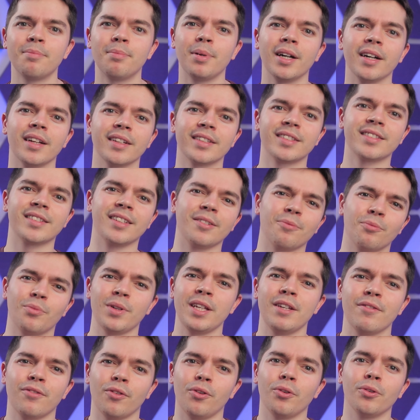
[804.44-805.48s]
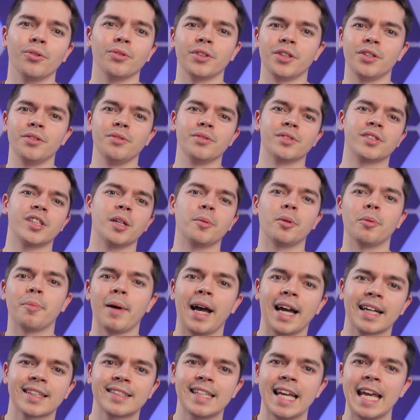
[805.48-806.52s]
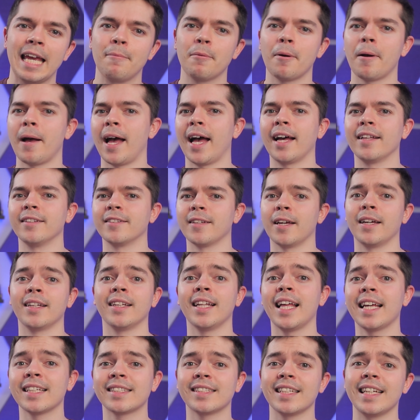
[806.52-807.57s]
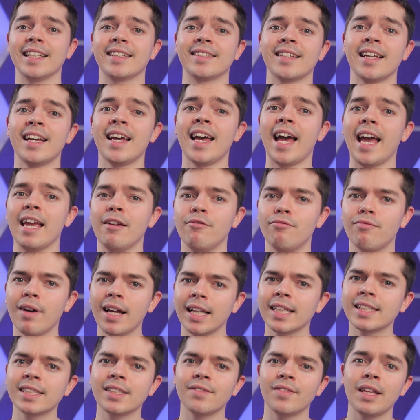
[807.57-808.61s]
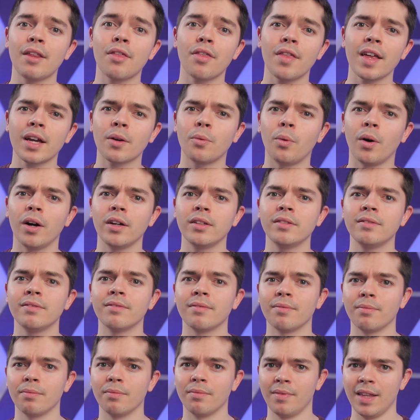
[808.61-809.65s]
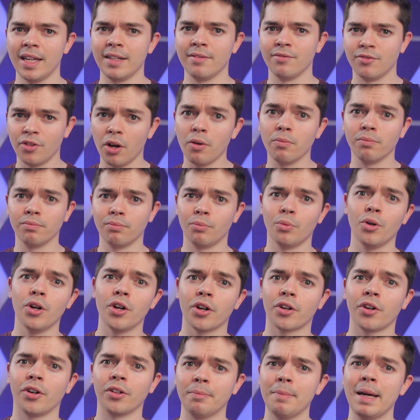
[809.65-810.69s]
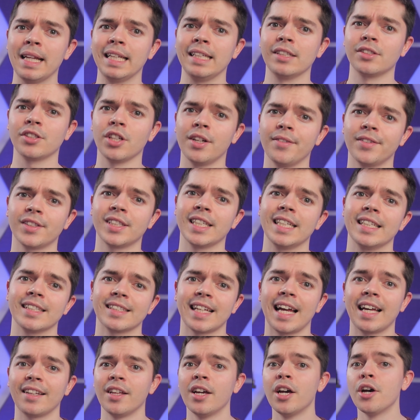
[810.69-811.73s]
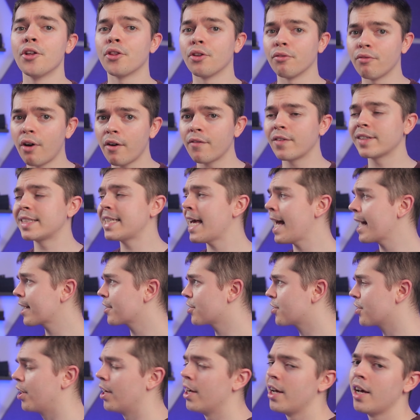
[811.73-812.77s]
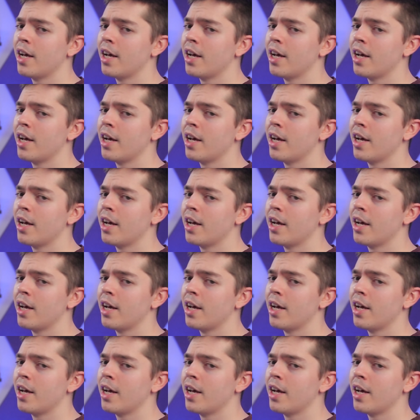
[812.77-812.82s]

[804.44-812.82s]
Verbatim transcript: but we've all used double back tape and unless it's a relatively thick one, they don't work on many surfaces and the rougher texture